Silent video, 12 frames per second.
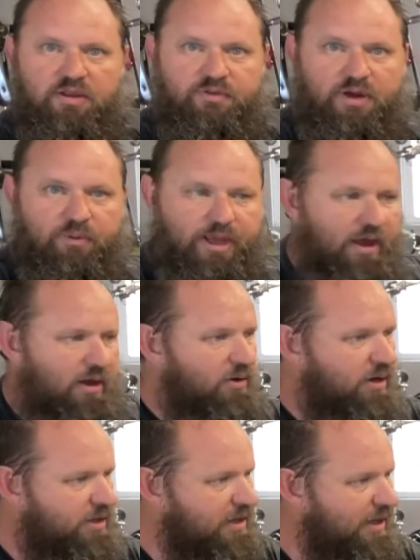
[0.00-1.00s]
there we go.
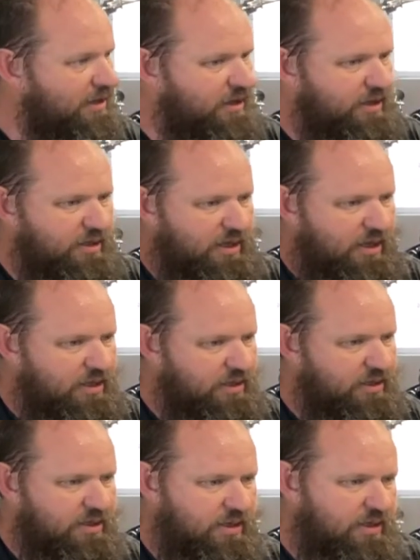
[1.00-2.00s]
Got a
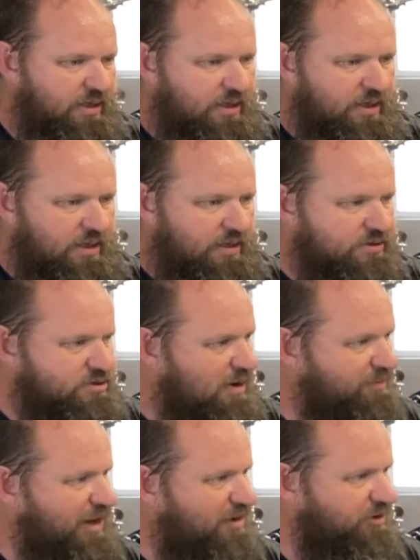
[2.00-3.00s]

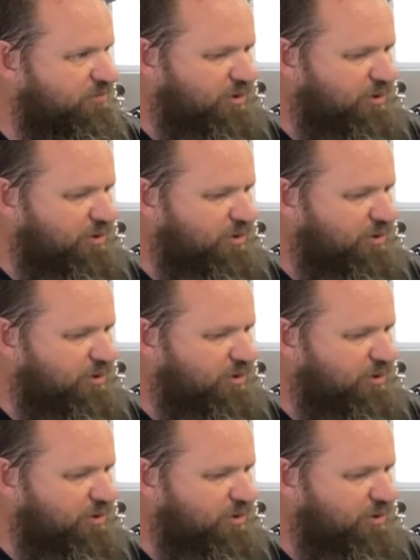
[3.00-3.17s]
swapped out the